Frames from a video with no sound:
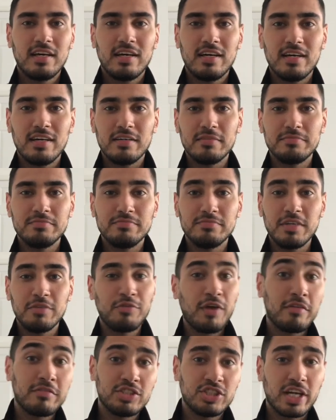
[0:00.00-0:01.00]

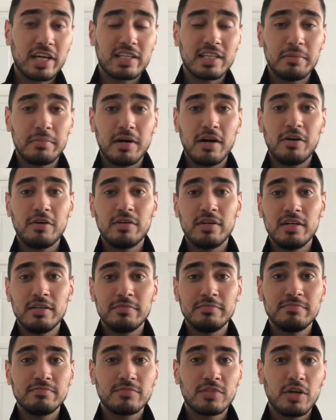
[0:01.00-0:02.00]
If you haven't checked them out,
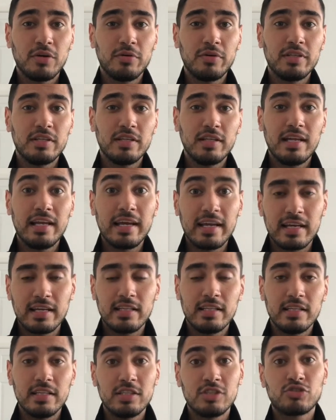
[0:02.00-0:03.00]
go in the link
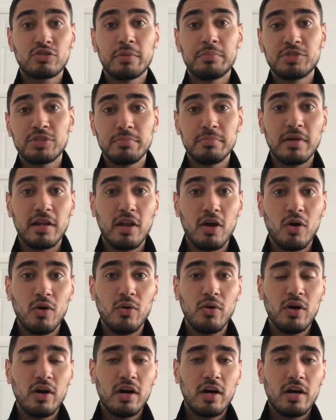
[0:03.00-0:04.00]
in the description below.